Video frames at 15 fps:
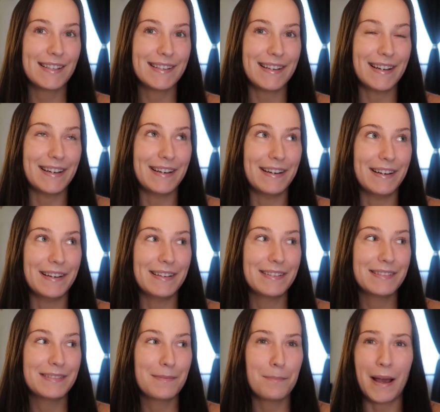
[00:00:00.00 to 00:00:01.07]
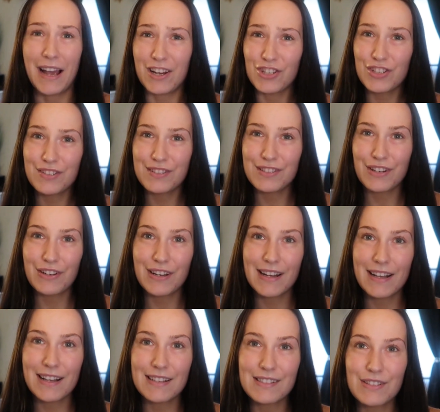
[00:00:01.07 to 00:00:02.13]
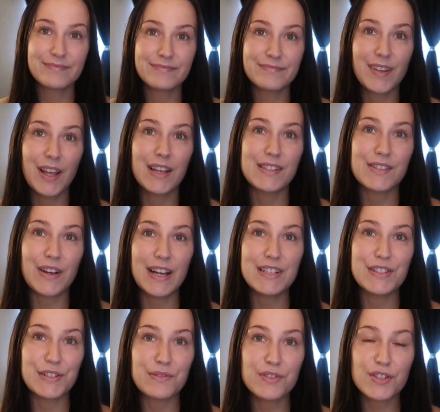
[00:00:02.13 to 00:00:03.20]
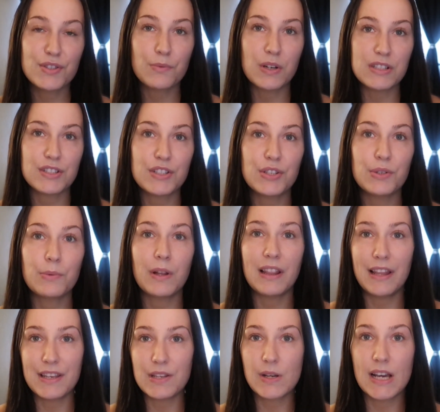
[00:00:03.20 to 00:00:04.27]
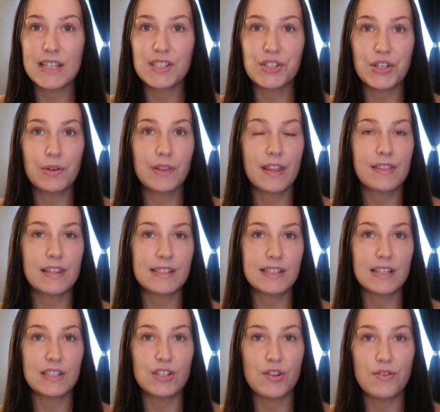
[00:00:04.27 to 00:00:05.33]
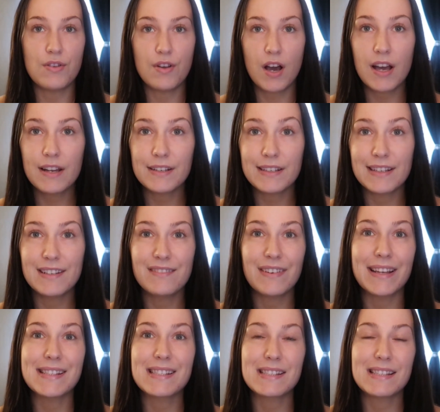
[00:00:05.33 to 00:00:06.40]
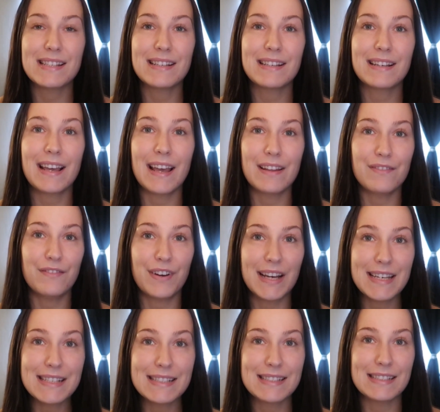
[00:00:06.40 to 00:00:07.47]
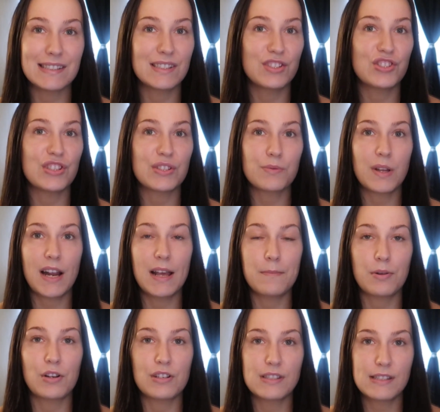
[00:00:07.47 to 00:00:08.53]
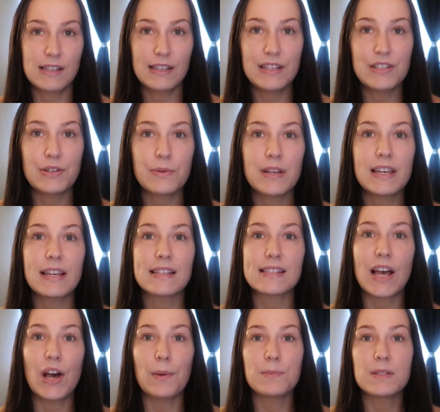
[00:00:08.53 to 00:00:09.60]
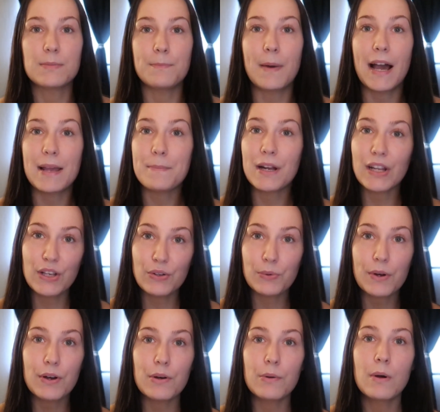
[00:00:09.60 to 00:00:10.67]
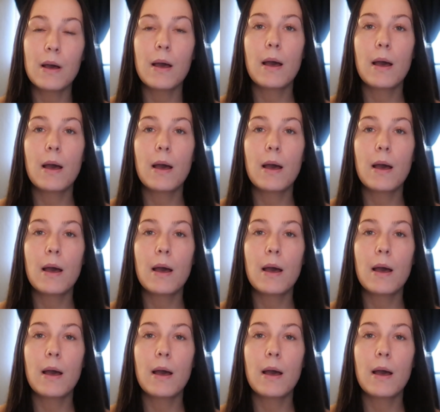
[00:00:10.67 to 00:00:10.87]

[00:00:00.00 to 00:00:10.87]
passion started, I guess. So I do just want to let you guys know that this is not investing advice. This is just what I'm personally doing. It's helped my money grow,